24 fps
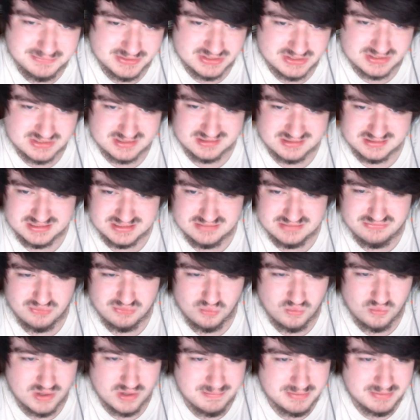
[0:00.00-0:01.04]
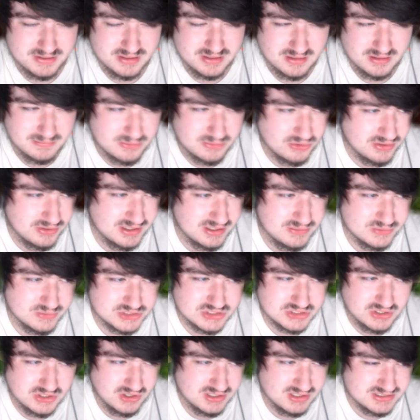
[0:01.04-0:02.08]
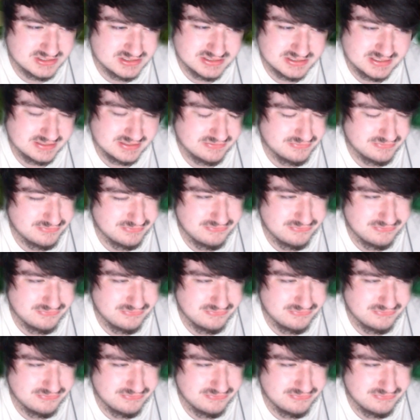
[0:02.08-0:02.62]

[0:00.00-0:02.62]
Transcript: this leaf weapon upgrade, which costs like